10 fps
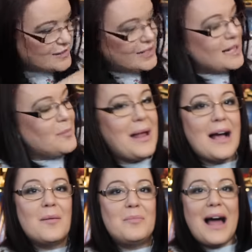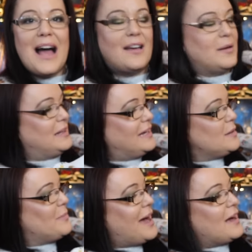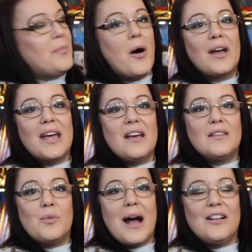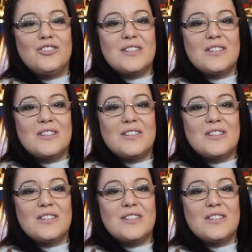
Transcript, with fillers: It's got a little black, black, a little back pocket as well,